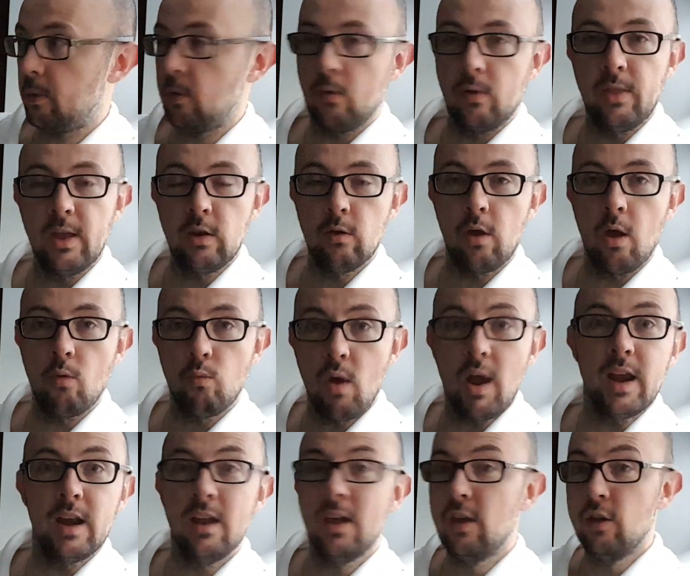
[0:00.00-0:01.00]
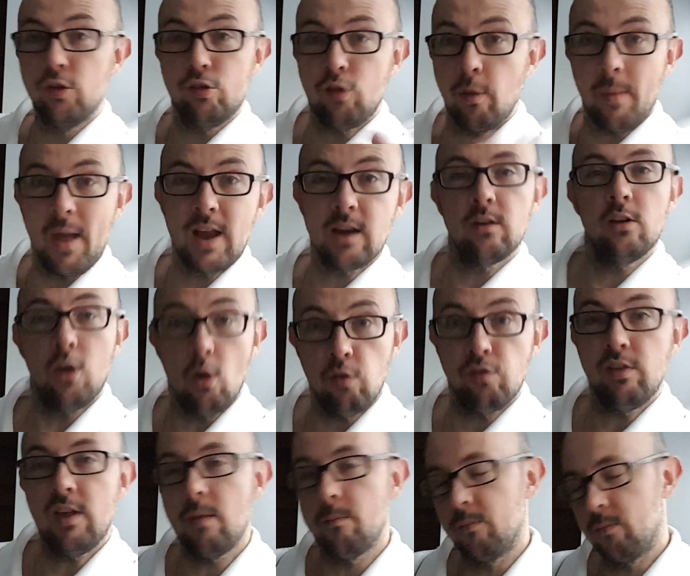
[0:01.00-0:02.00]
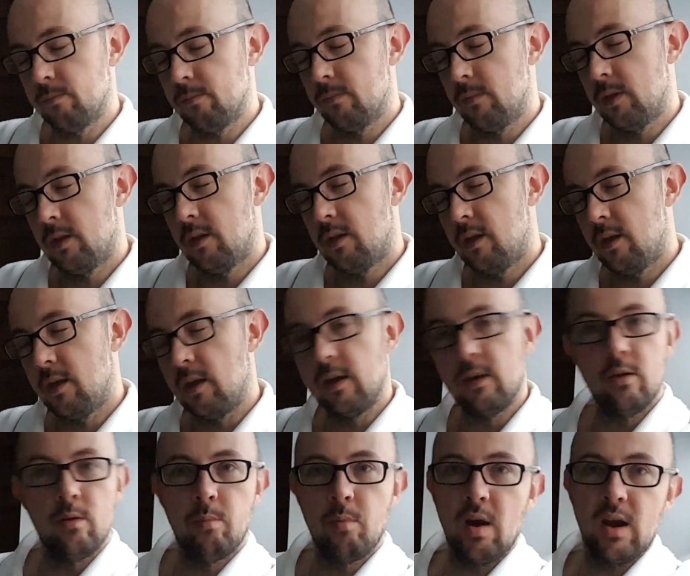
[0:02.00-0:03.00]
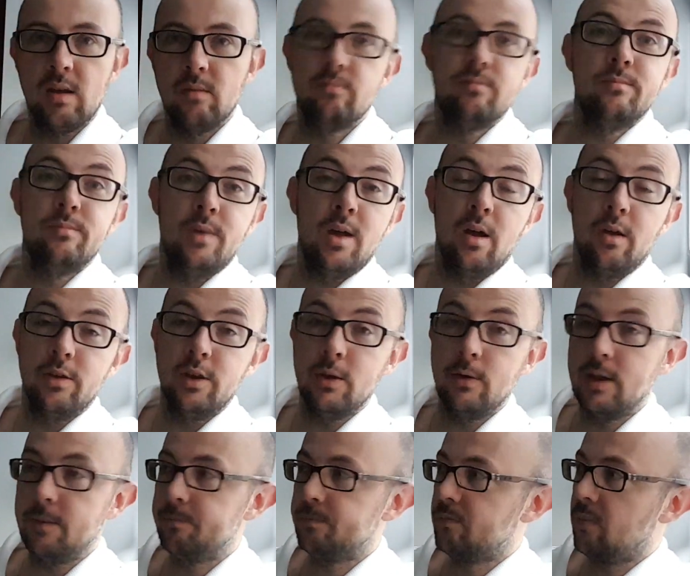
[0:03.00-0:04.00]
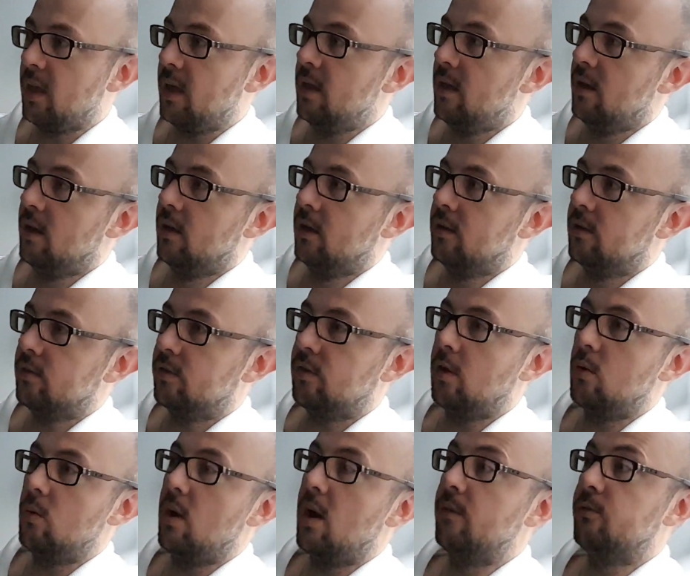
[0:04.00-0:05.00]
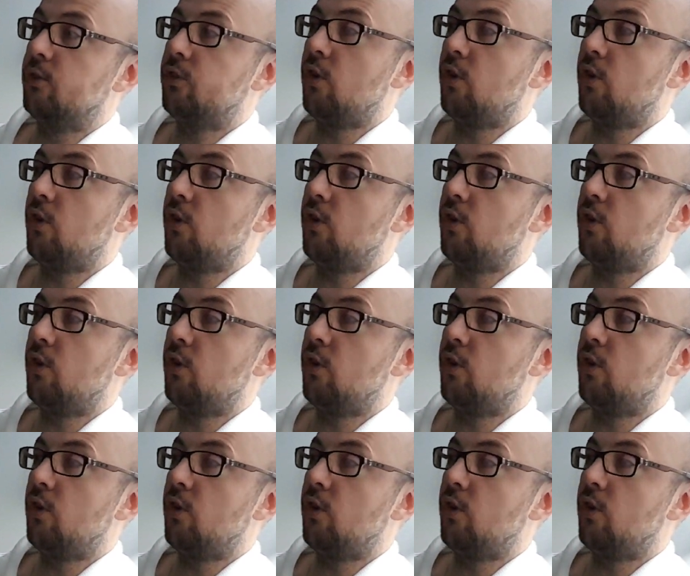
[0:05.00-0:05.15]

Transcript: and then you go, right, stop that, go to sleep. And your brain can't do it. So I've